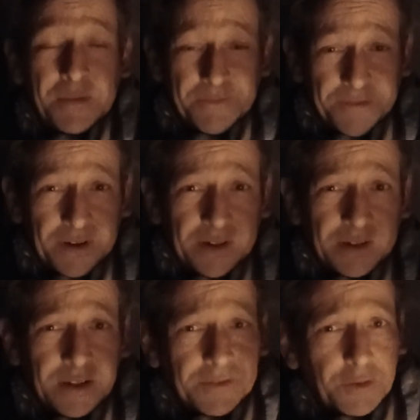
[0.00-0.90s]
Funnily
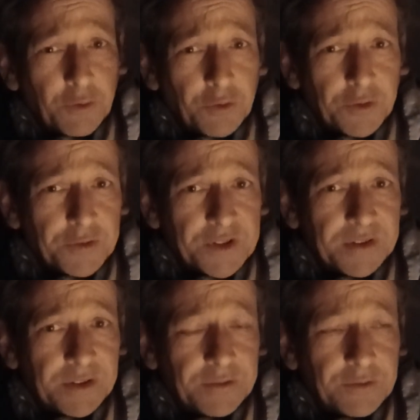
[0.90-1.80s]
enough, the hawthorns in
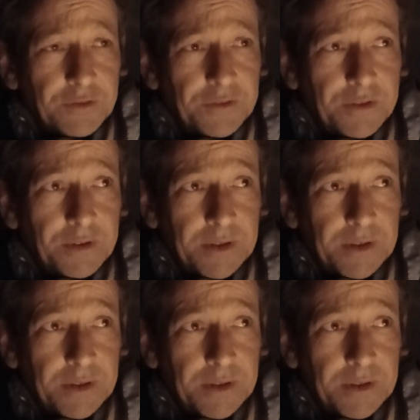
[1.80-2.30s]
the north